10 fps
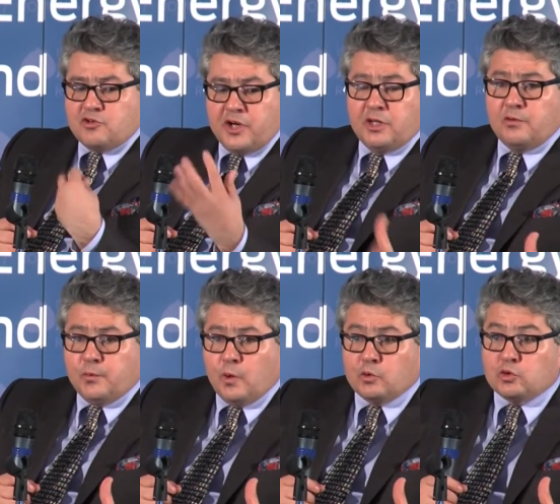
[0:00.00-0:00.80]
trading
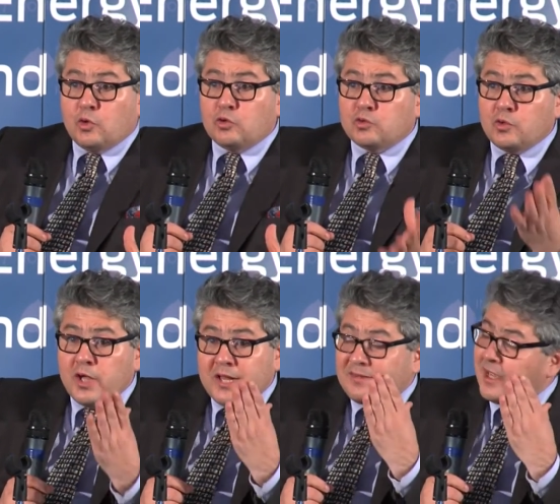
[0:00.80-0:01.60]
flows, also
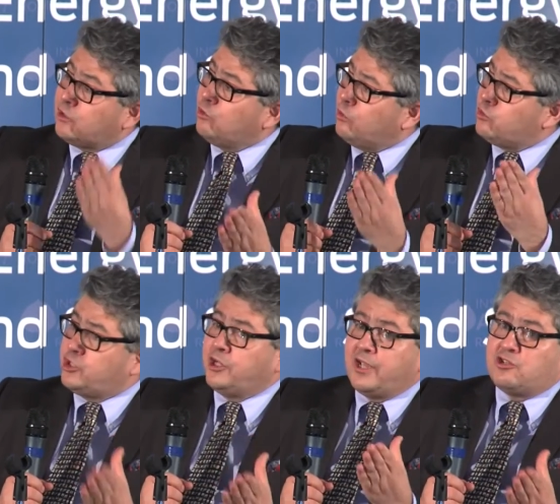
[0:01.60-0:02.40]

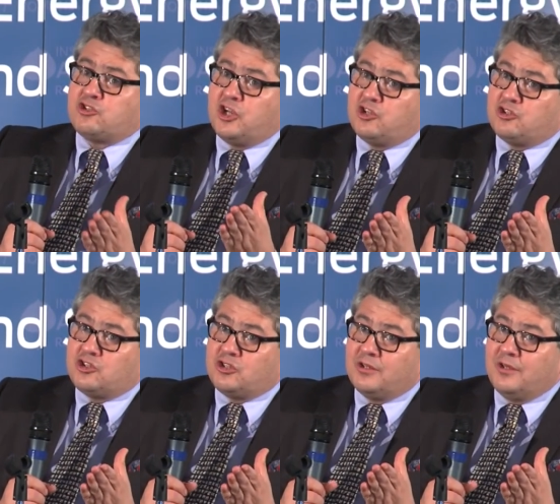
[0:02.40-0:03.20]
technology exchange.